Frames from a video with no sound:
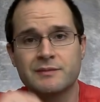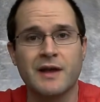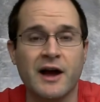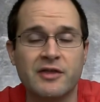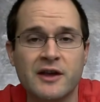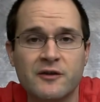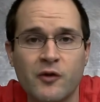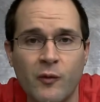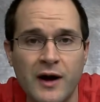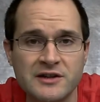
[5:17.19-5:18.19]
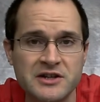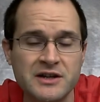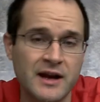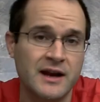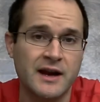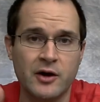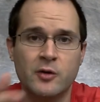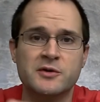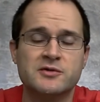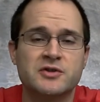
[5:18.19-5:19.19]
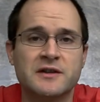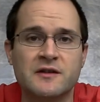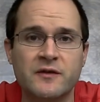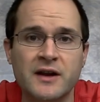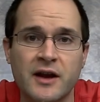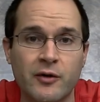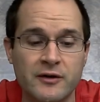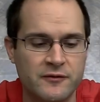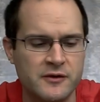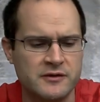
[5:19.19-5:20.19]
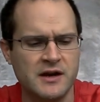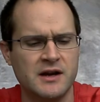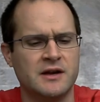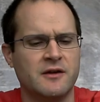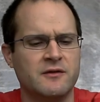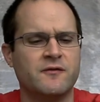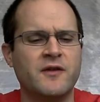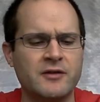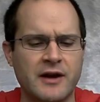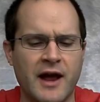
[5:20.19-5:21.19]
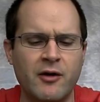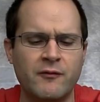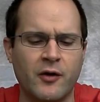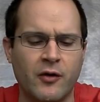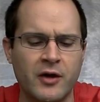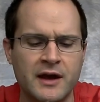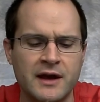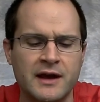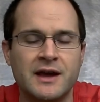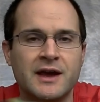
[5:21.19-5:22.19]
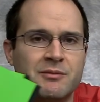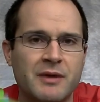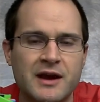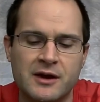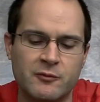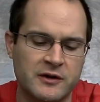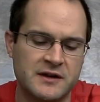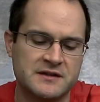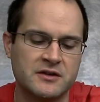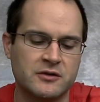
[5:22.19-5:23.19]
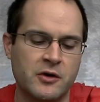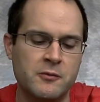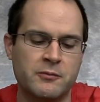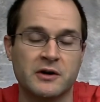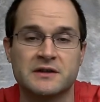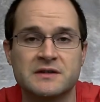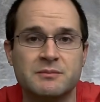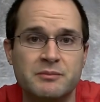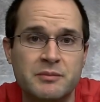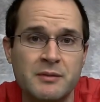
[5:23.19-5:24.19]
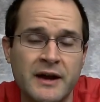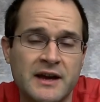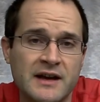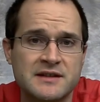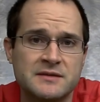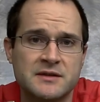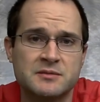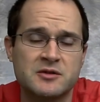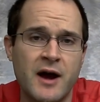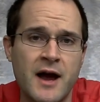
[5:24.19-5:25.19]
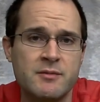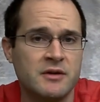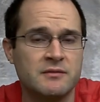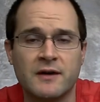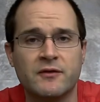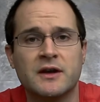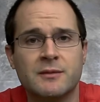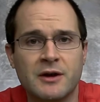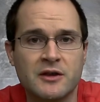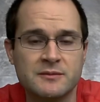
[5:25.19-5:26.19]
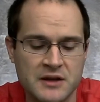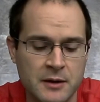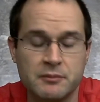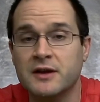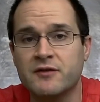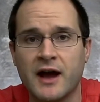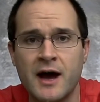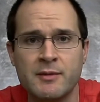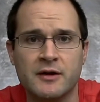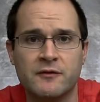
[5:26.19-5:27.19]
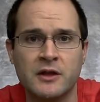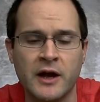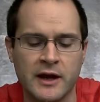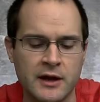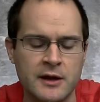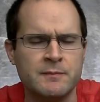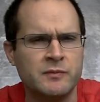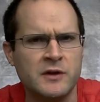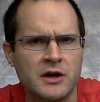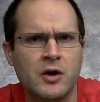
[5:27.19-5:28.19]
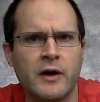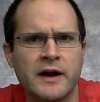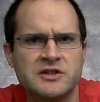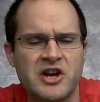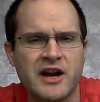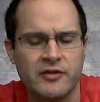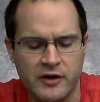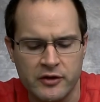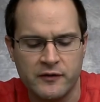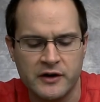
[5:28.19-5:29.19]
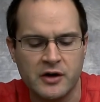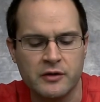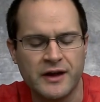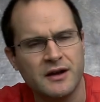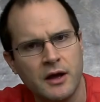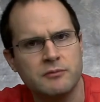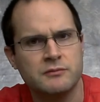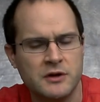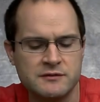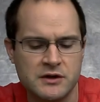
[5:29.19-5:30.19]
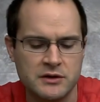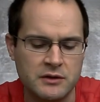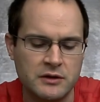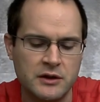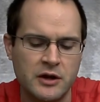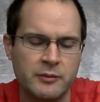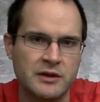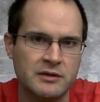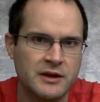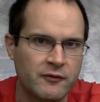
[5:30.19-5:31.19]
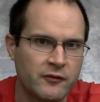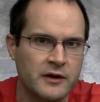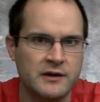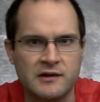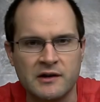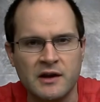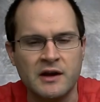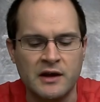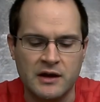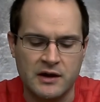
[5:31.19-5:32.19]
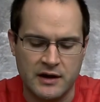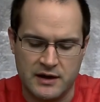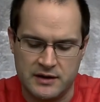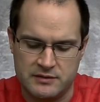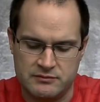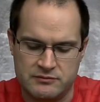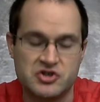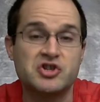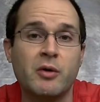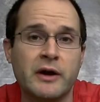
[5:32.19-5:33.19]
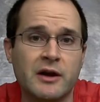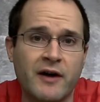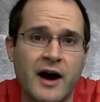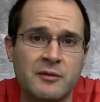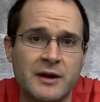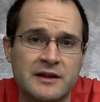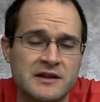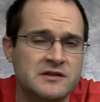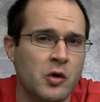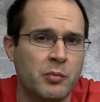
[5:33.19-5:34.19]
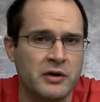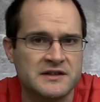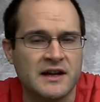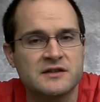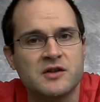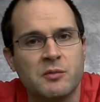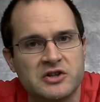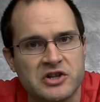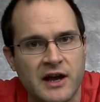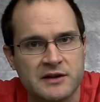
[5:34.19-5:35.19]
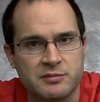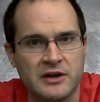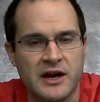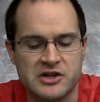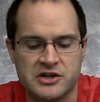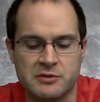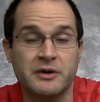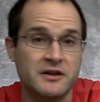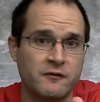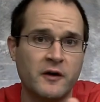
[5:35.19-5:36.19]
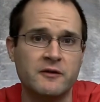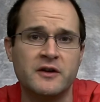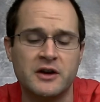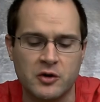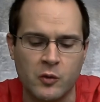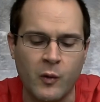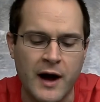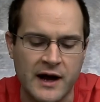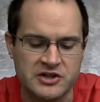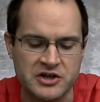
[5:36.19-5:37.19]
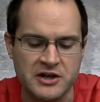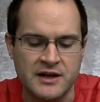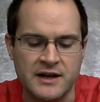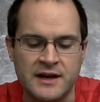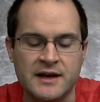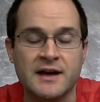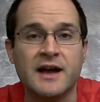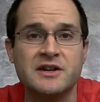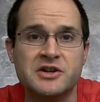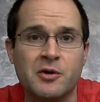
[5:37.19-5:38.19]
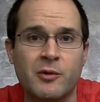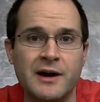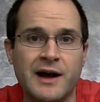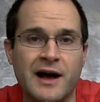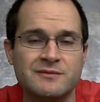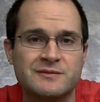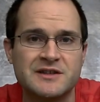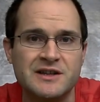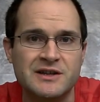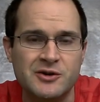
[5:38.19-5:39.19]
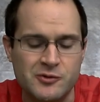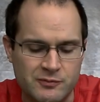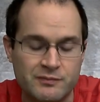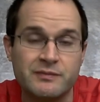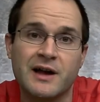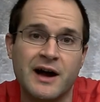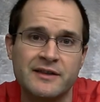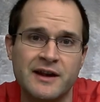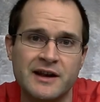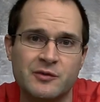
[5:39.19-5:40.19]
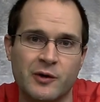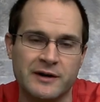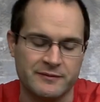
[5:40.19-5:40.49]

I thank you for watching and I hope you enjoyed this video. And if you did and you found it helpful in making one of these little notebooks, be my guest and subscribe and definitely give me a thumbs up. Leave a comment if you like. You can go ahead and check out the other video that uh, gives you a little bit different uh, showing of how to make these notebooks. Not so much an explanation, but it's a fun video to watch. And you know what? I'll see you on the next one